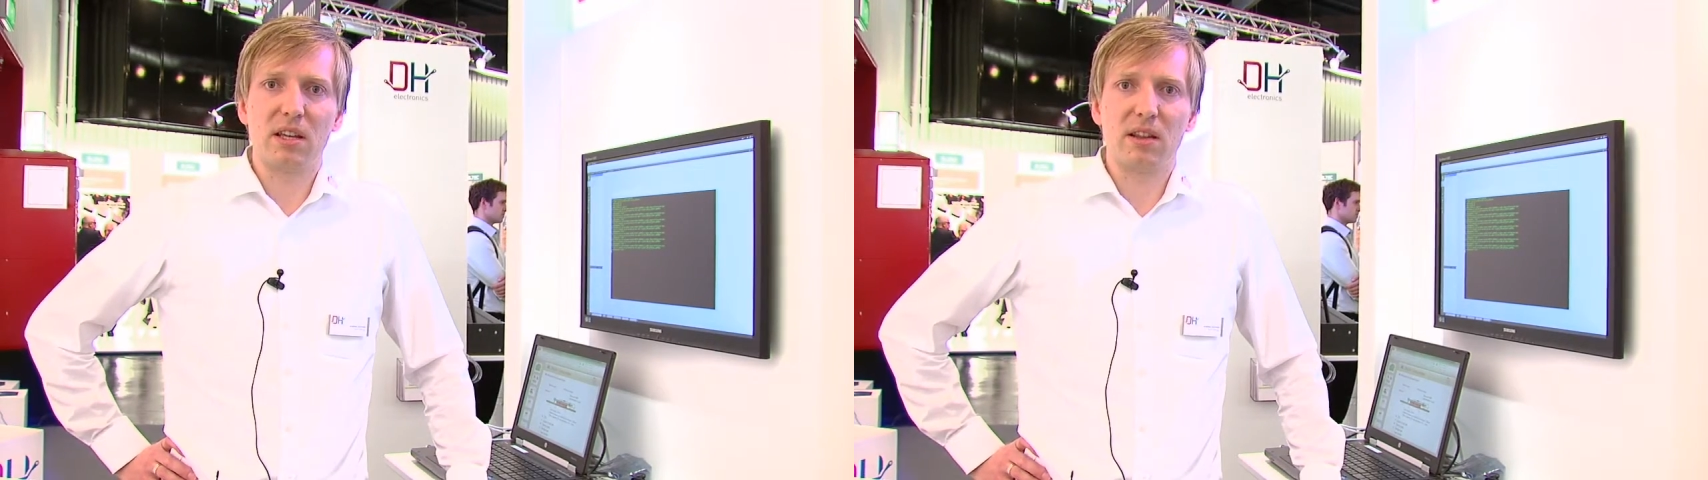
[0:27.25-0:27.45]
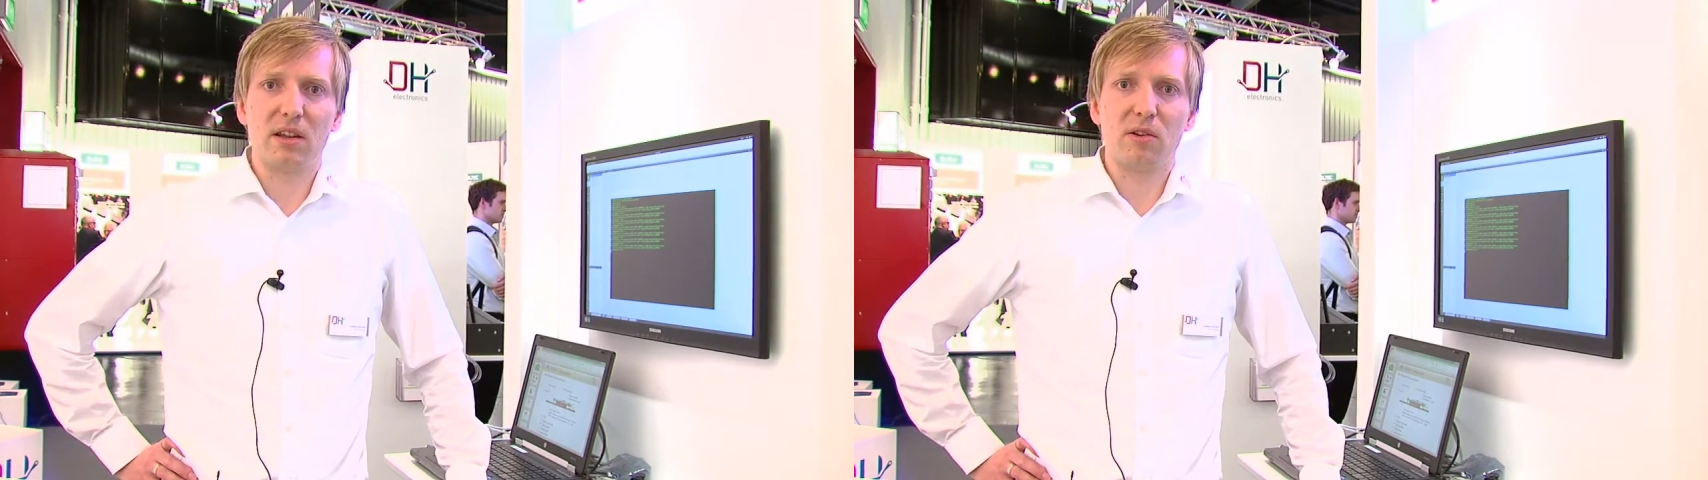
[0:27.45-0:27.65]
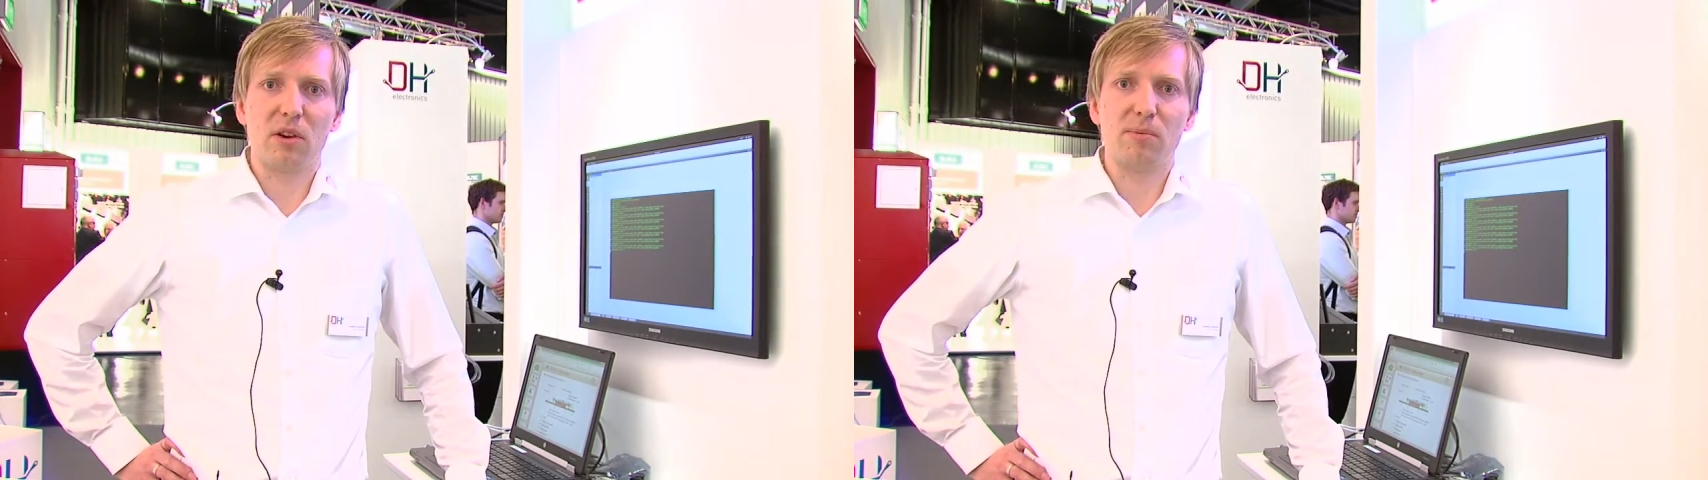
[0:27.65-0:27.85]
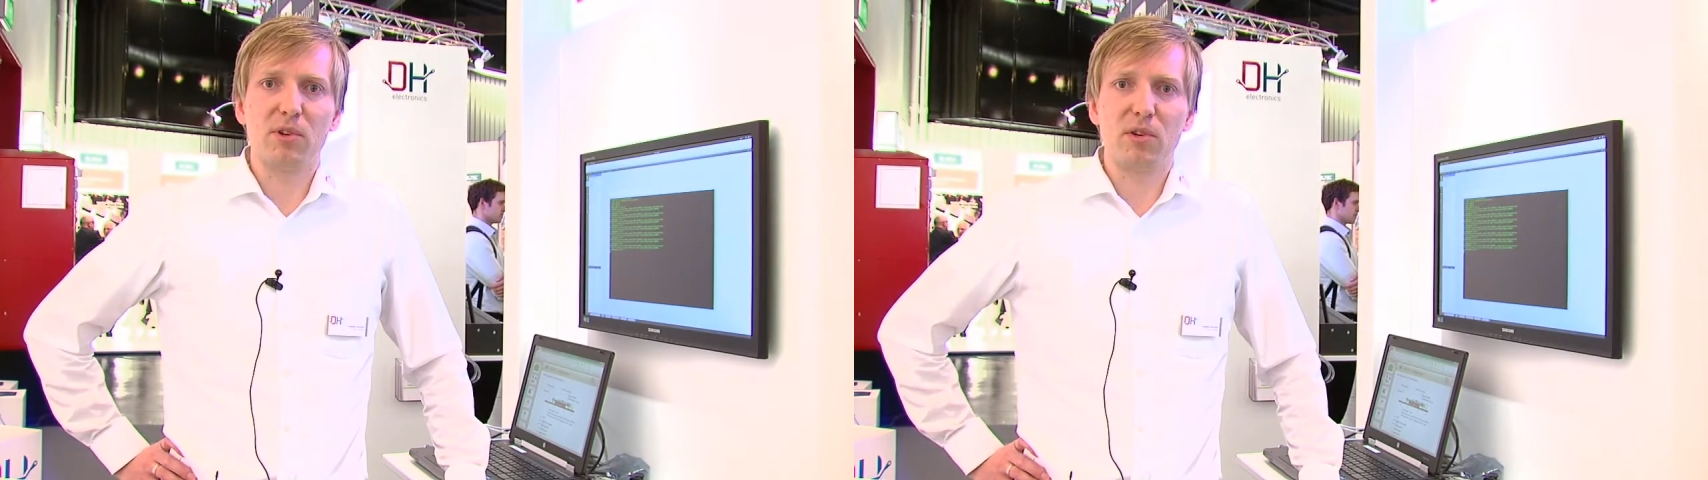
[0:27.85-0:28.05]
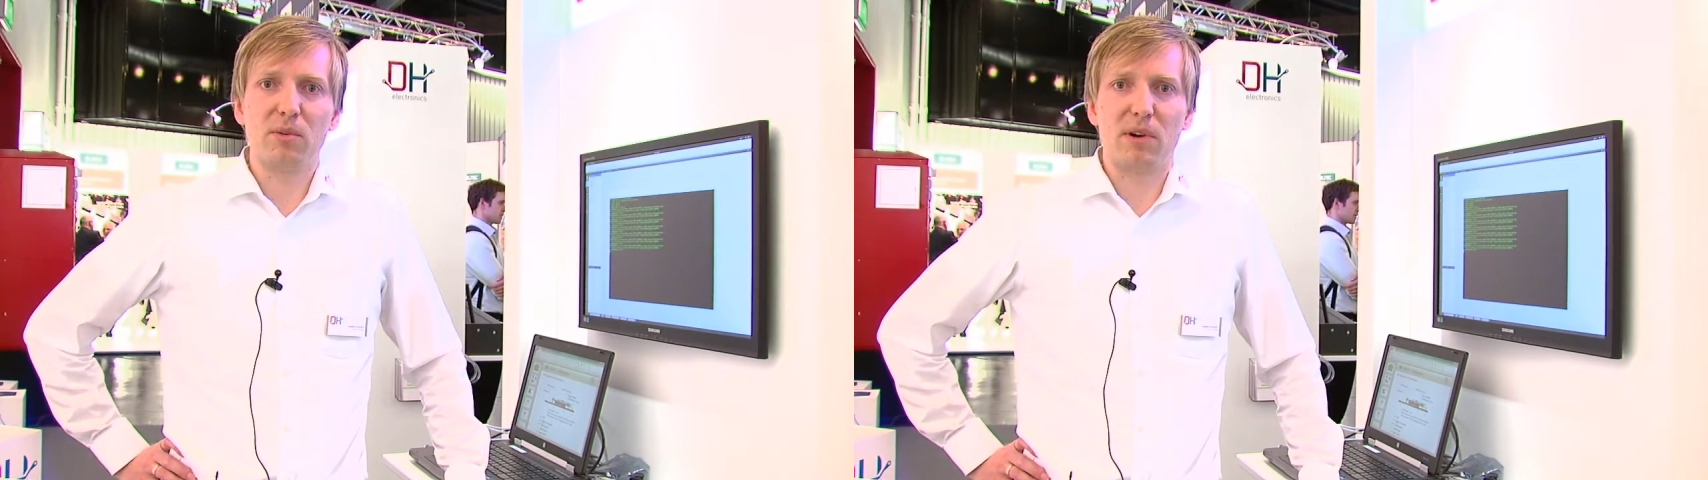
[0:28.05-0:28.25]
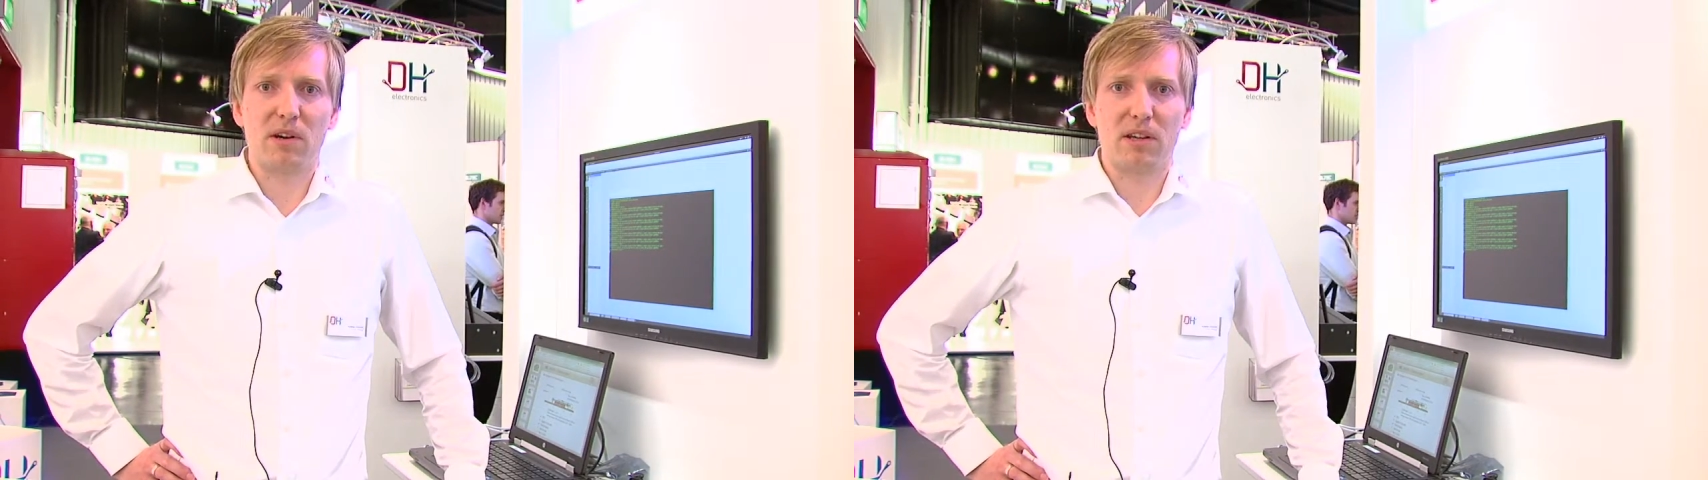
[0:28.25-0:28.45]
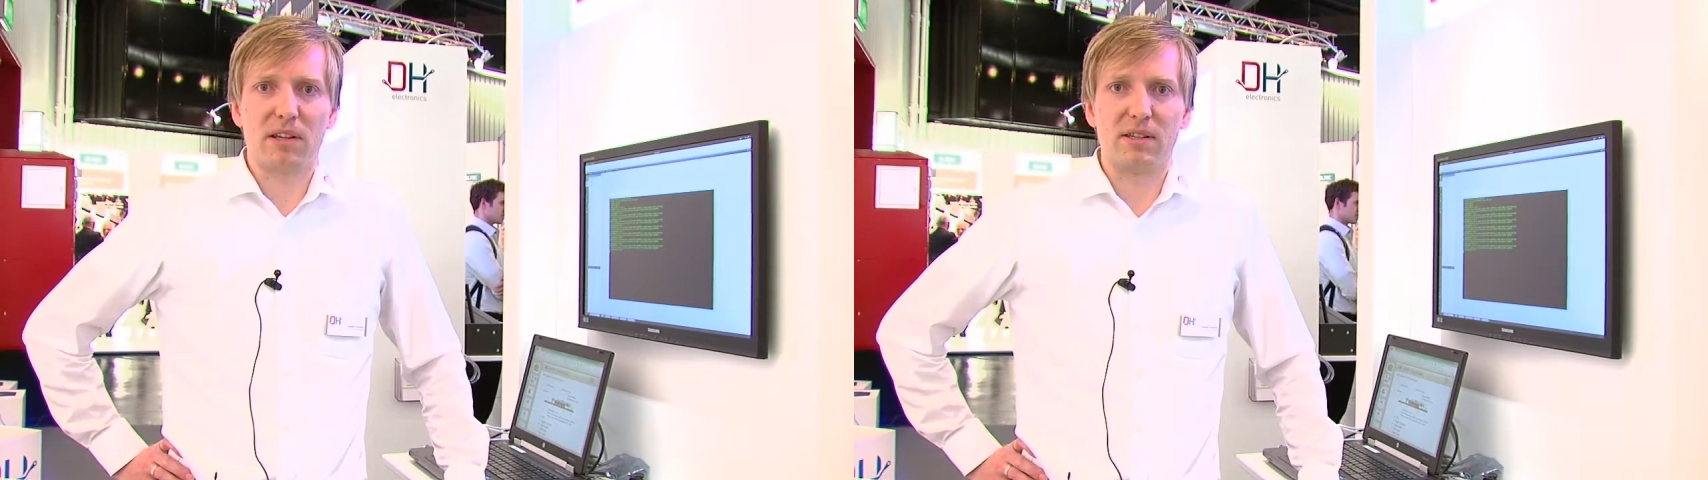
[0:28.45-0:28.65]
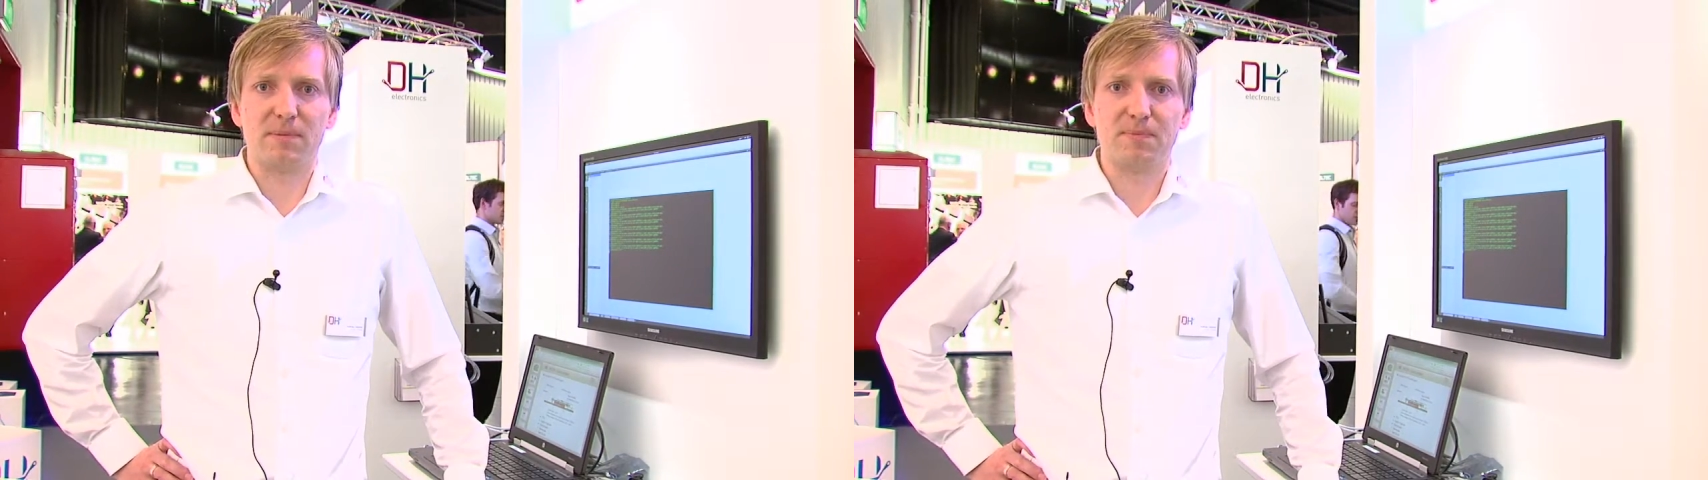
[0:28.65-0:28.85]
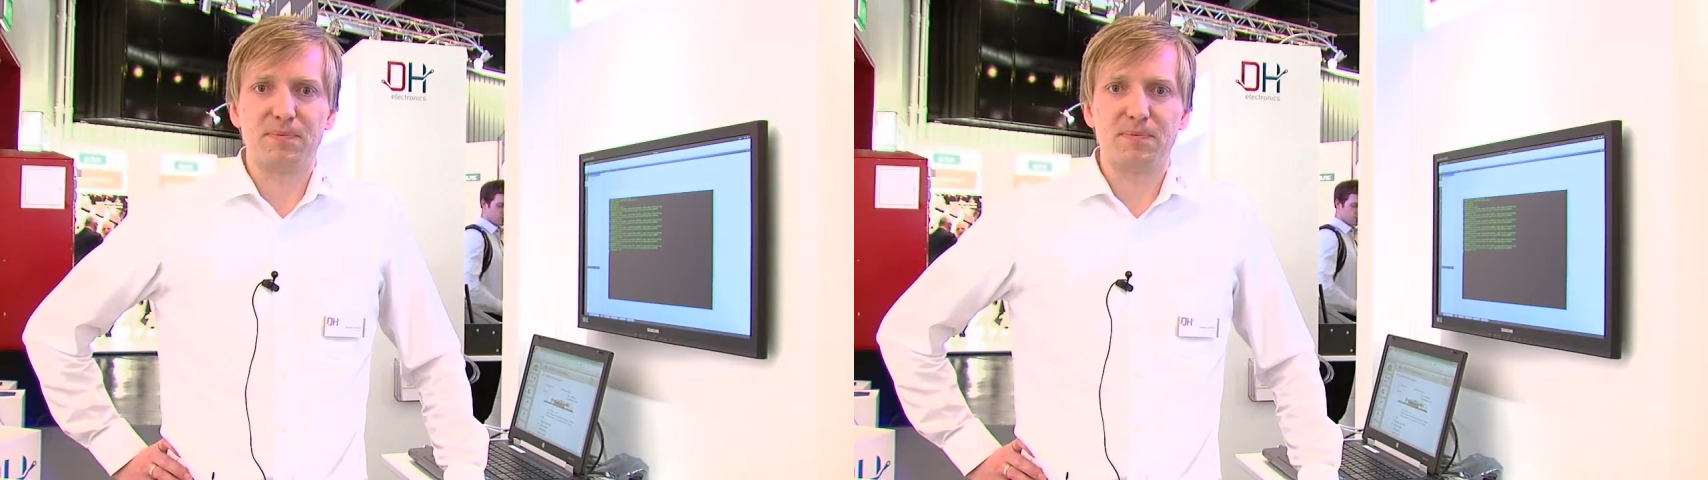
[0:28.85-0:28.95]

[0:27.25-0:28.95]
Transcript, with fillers: in the core module market.